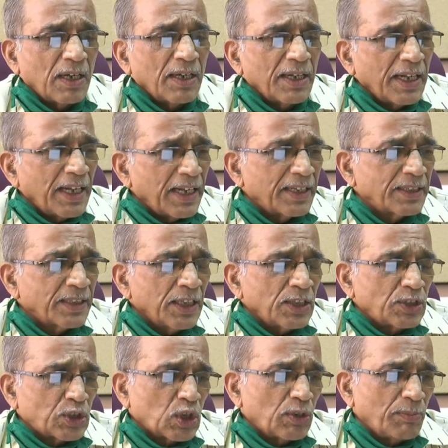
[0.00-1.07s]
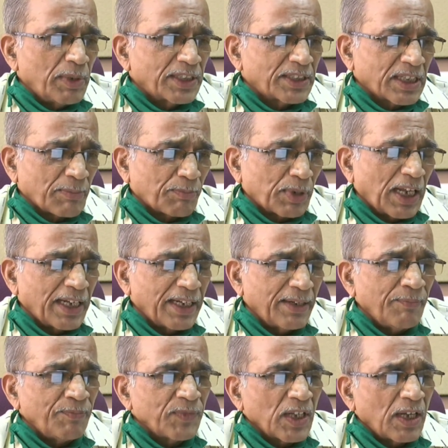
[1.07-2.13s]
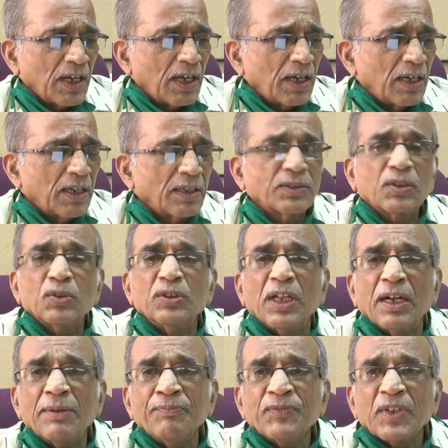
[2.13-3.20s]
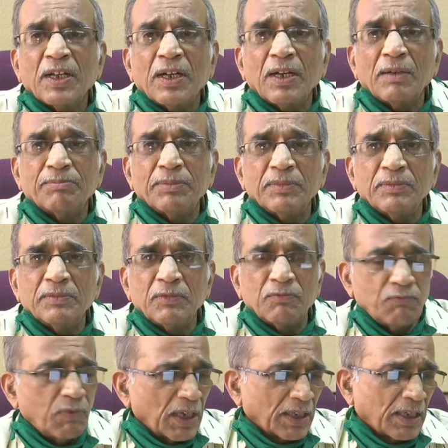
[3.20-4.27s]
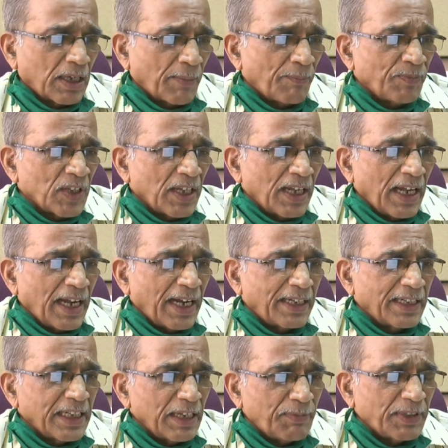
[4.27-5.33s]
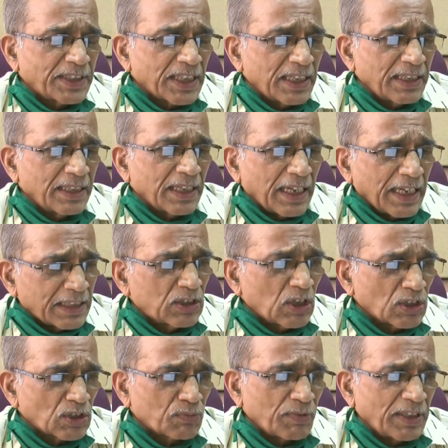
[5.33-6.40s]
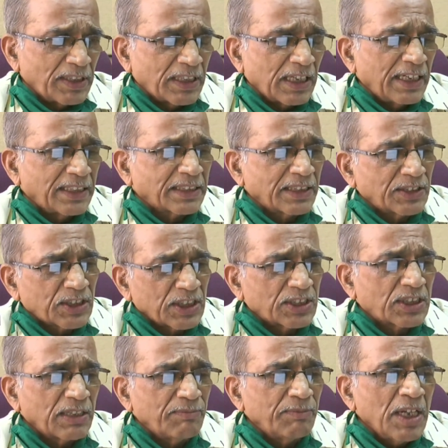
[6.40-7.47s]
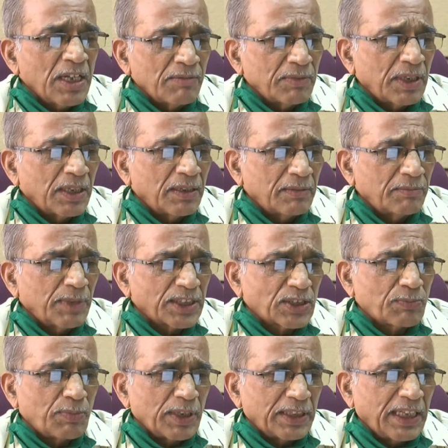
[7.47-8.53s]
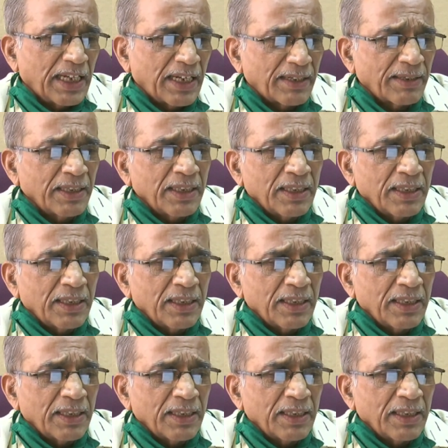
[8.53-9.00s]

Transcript: air should be supplied to the worker, and efficient exhaust ventilation system must be there,